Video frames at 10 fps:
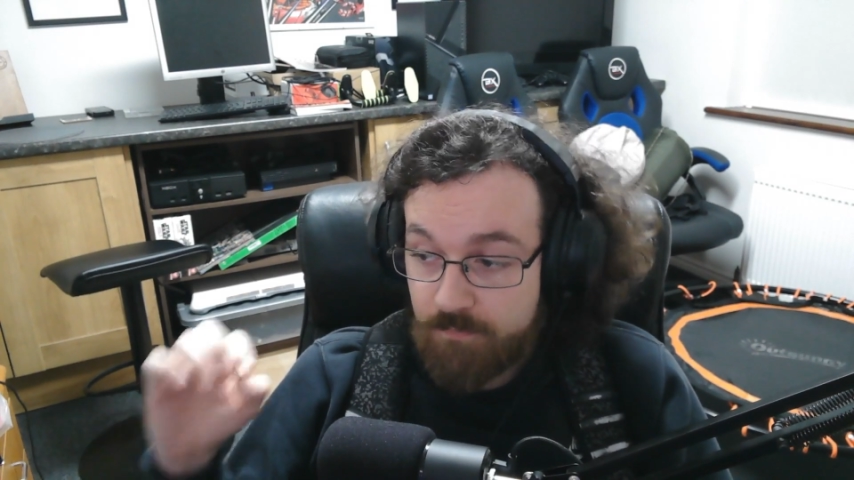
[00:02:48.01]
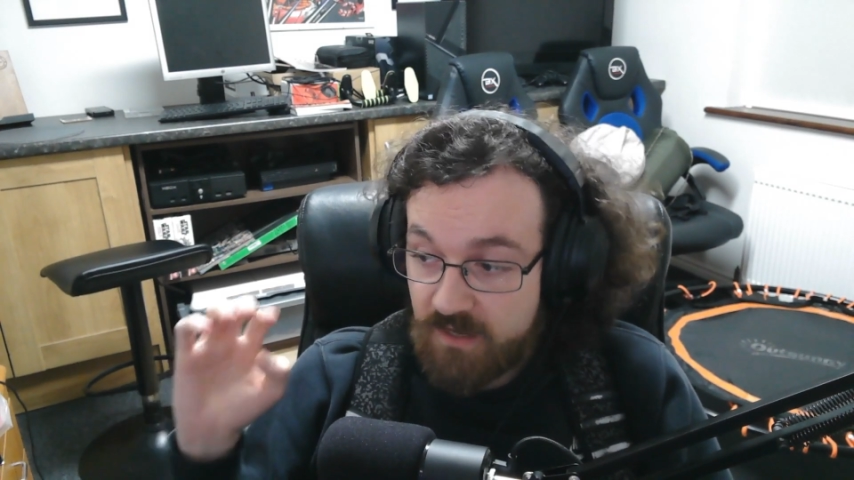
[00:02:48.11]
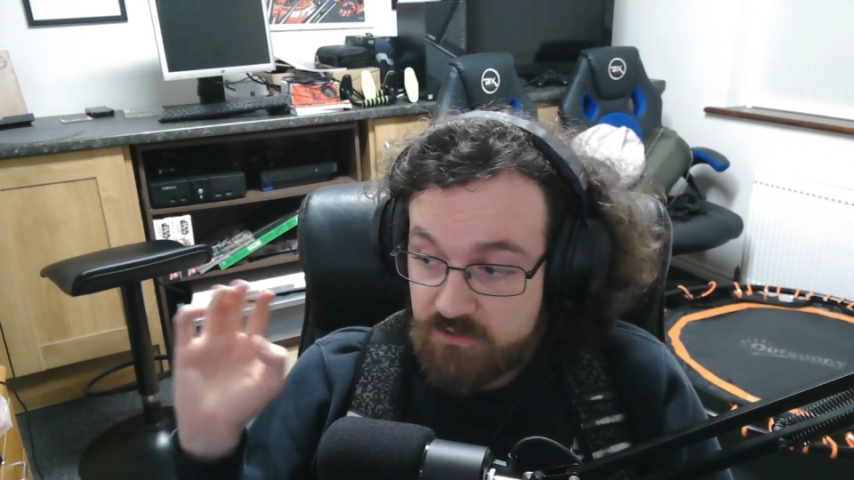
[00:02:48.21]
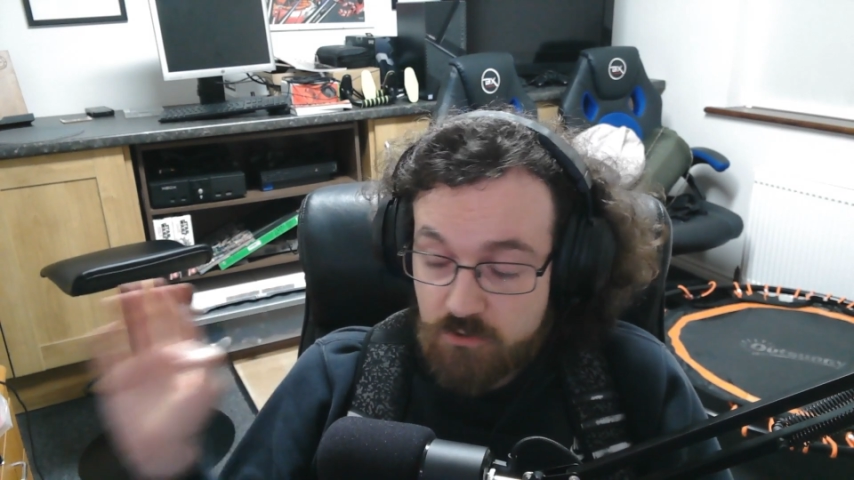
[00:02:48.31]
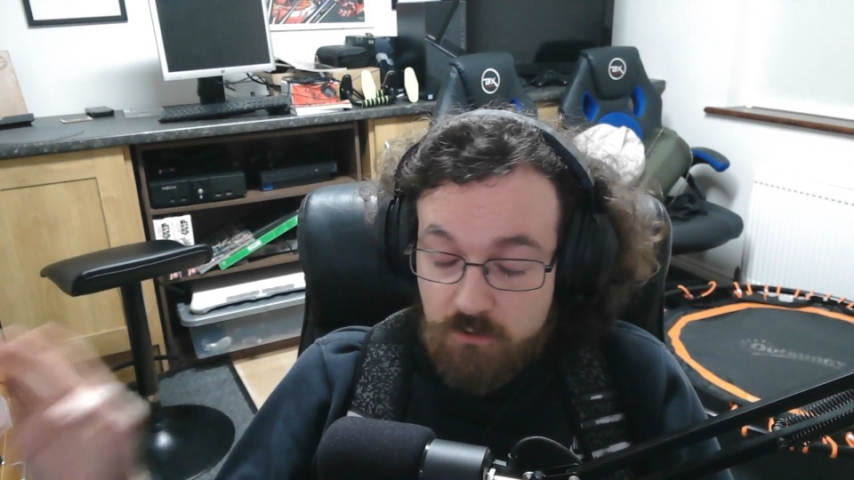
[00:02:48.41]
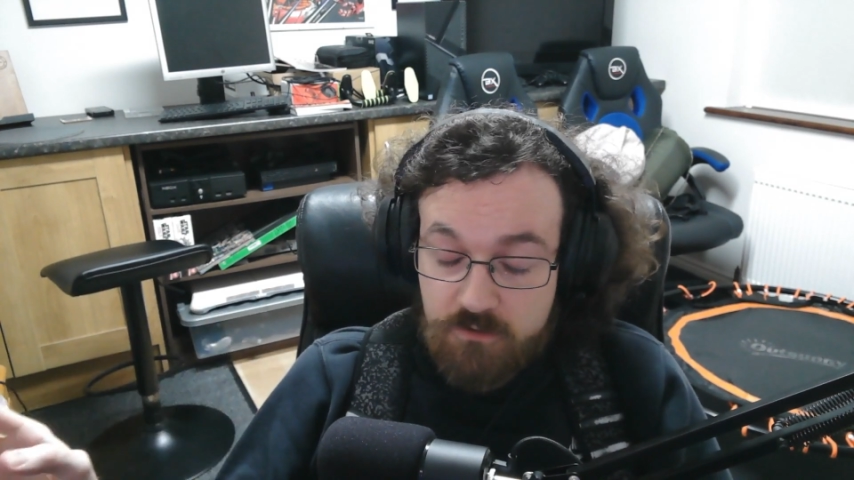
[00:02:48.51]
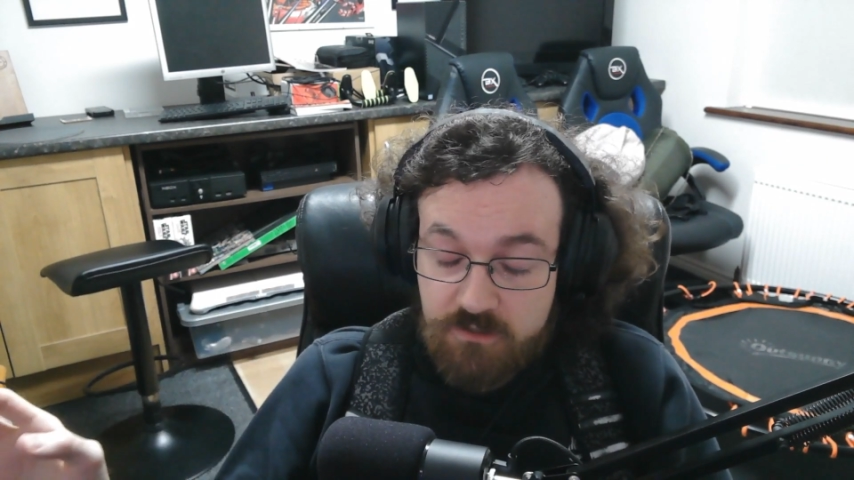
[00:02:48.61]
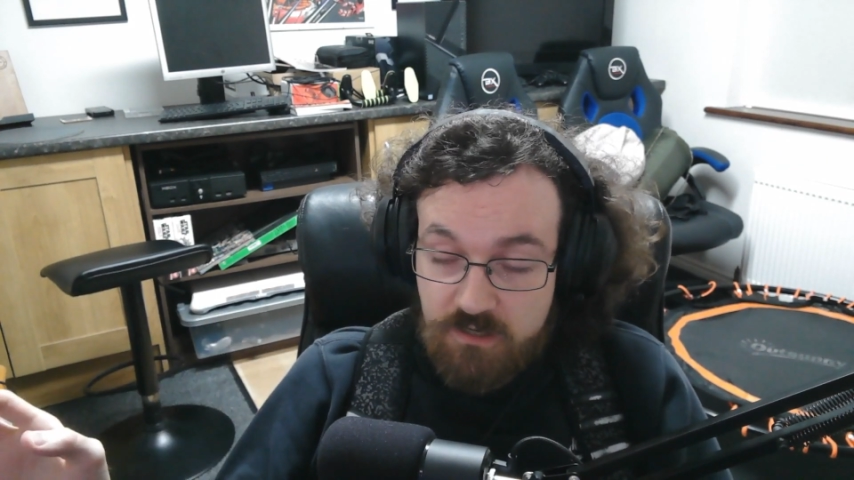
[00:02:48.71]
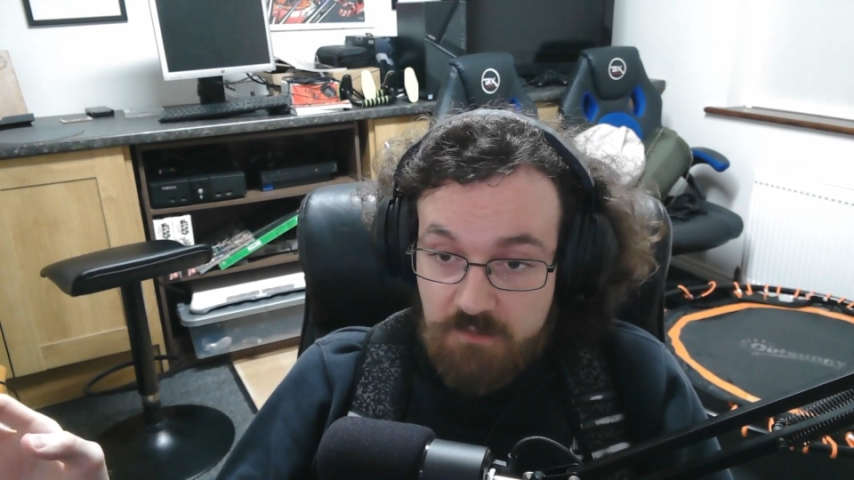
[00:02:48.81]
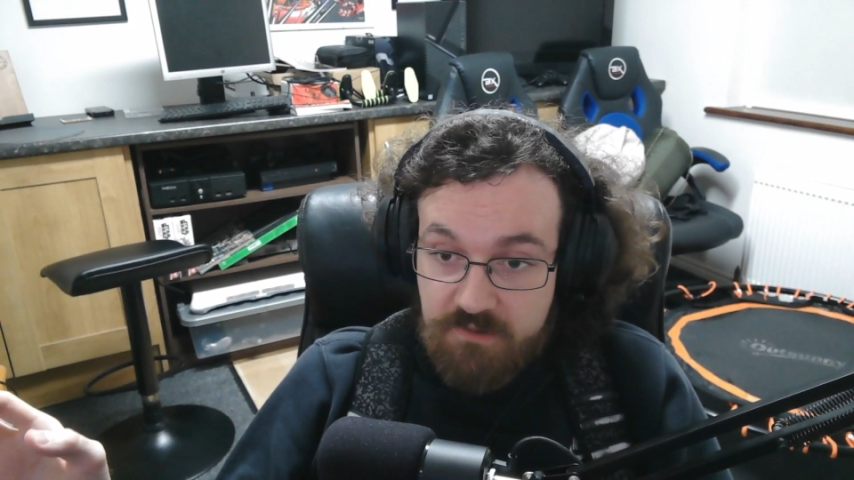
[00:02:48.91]
I took a look at
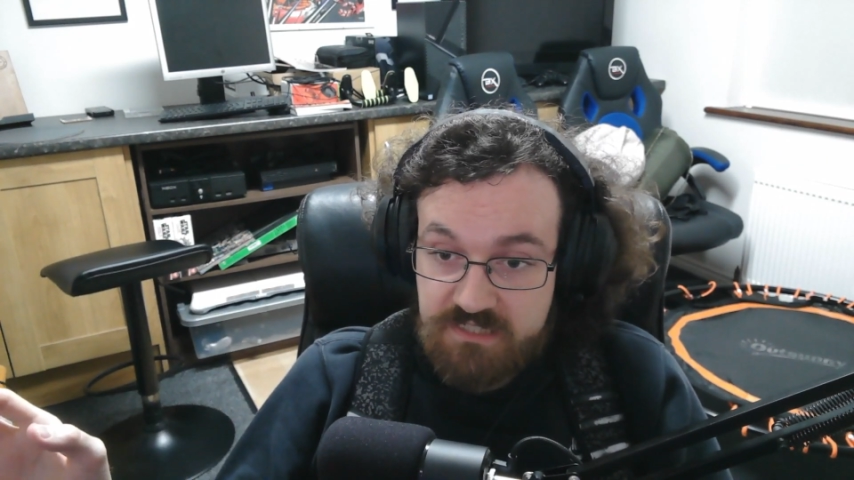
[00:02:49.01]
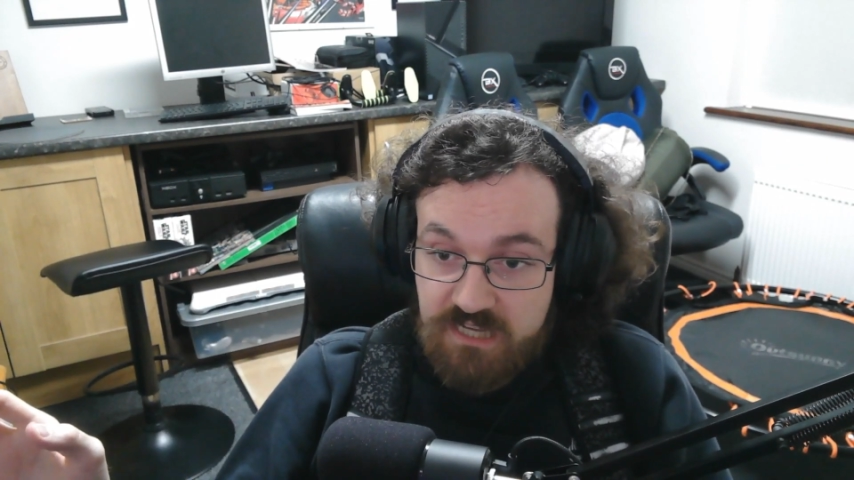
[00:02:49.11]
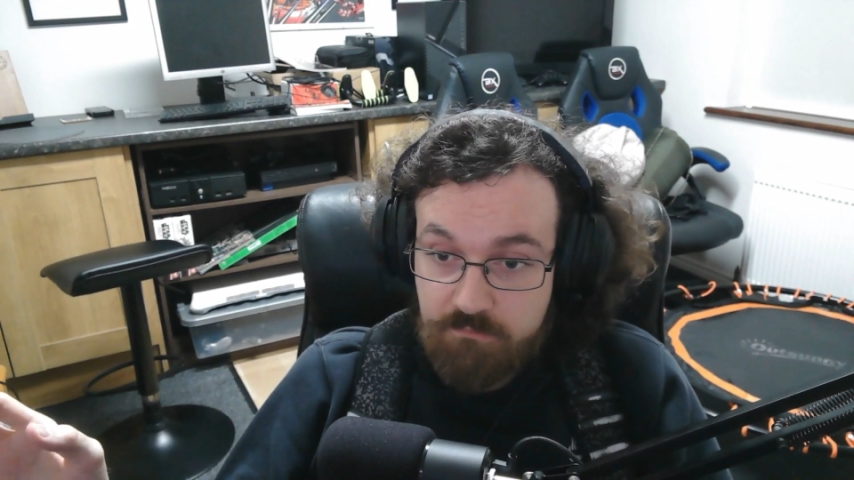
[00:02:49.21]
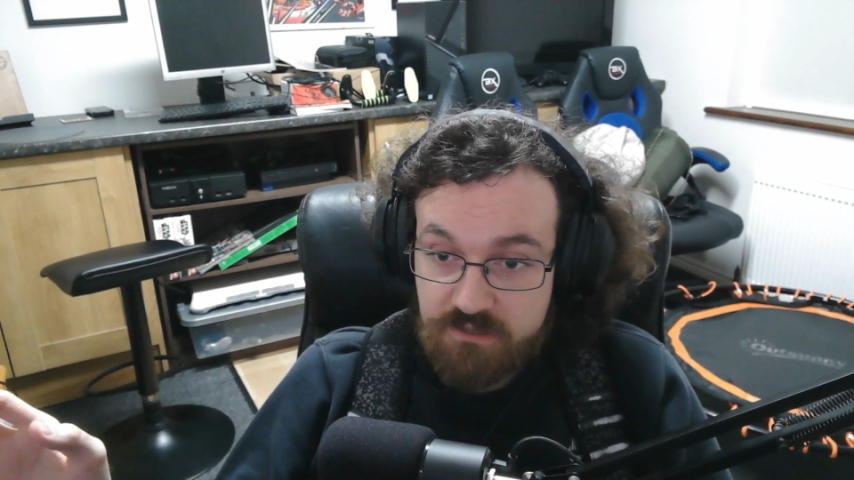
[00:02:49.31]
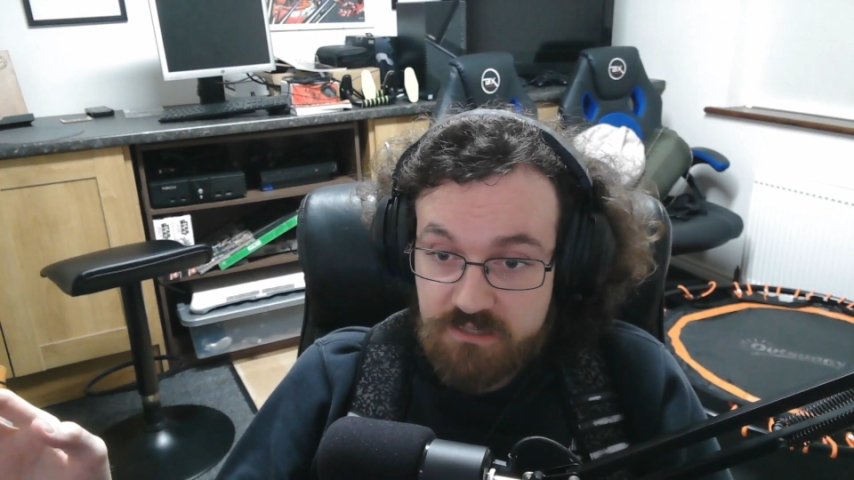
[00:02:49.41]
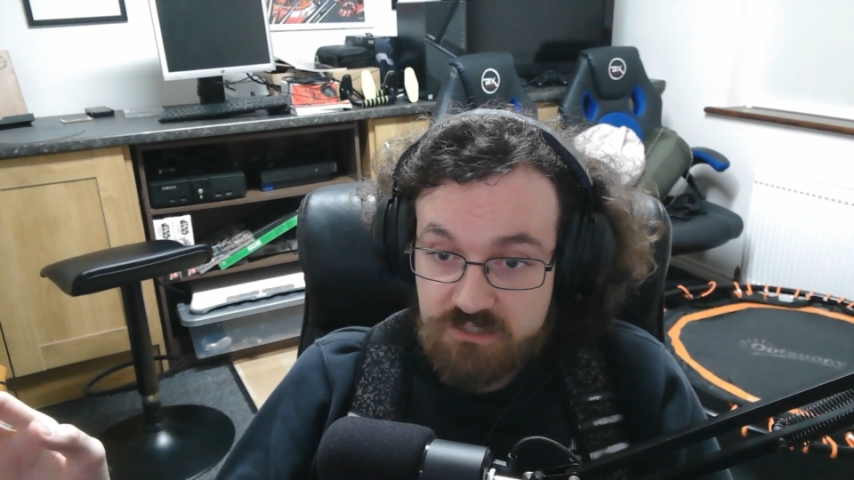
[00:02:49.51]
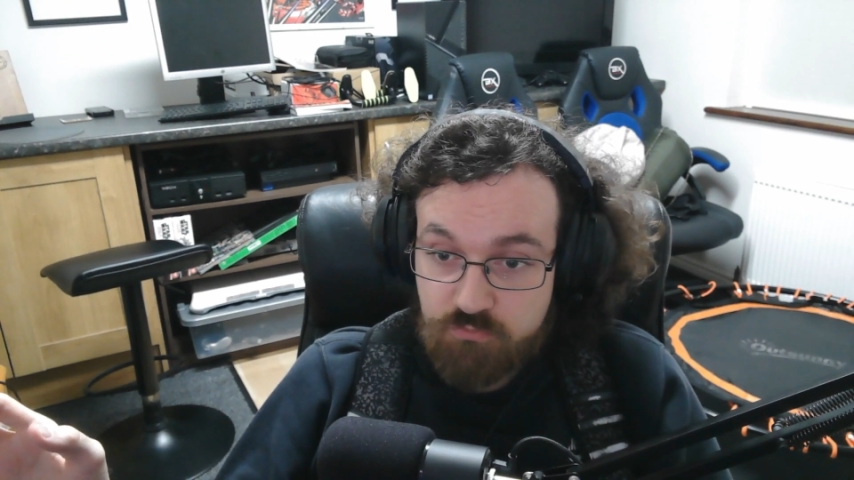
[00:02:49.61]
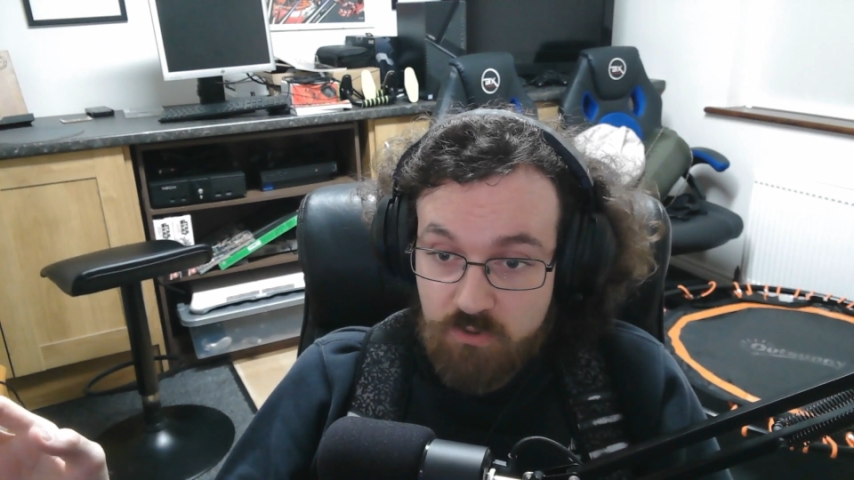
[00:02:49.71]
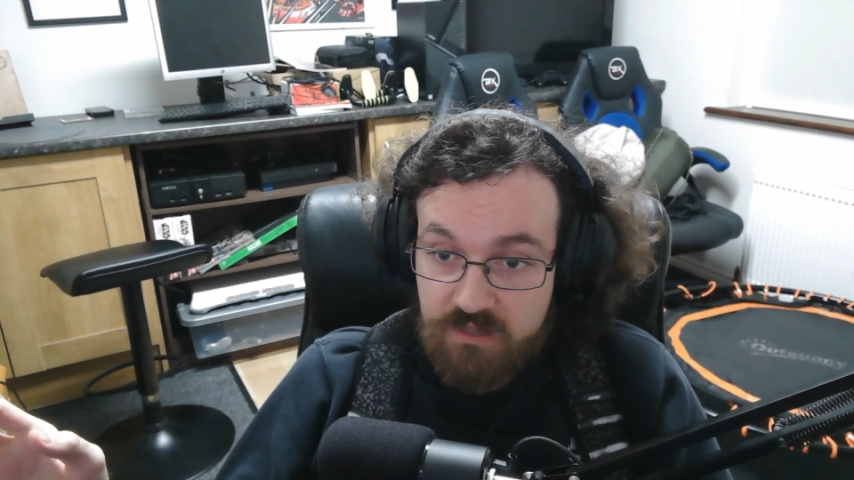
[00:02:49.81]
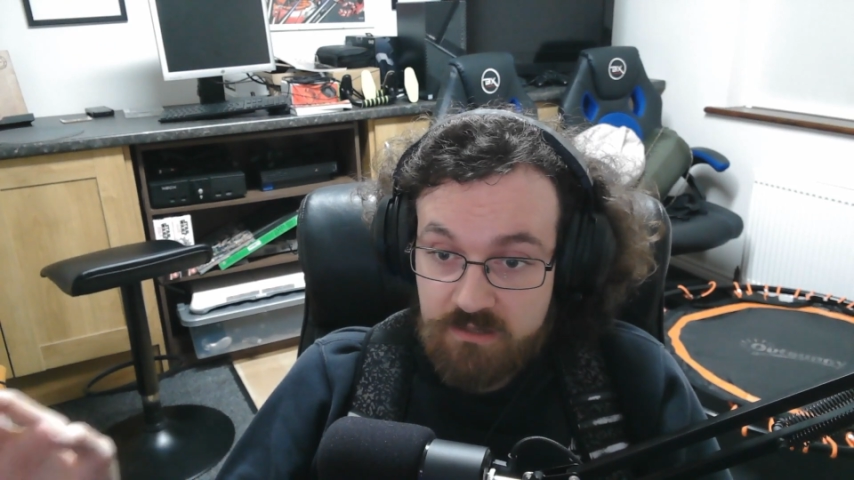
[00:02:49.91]
it on my tablet as
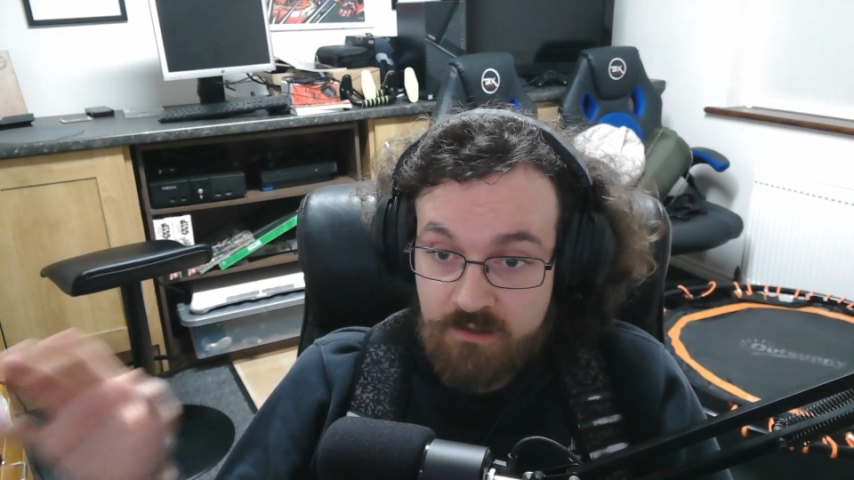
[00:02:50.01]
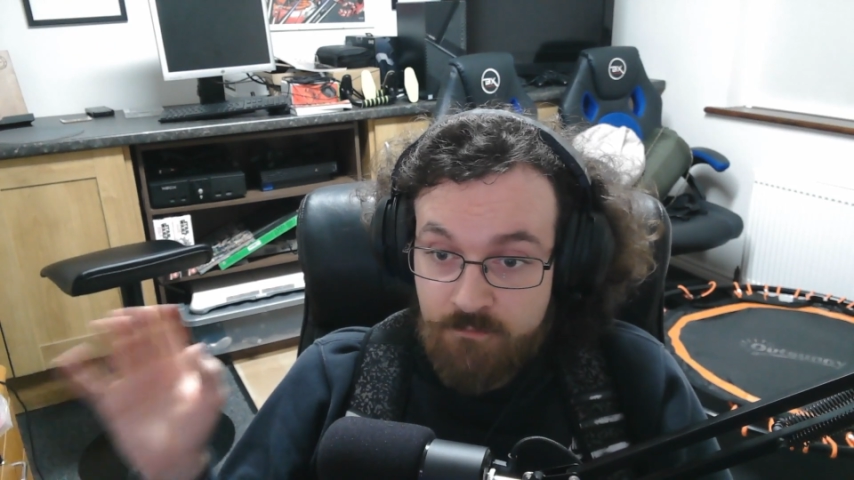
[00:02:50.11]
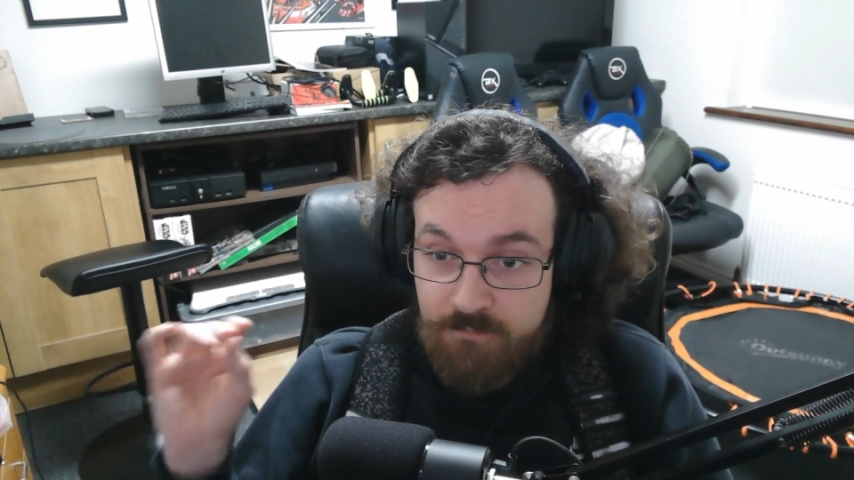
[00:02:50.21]
well.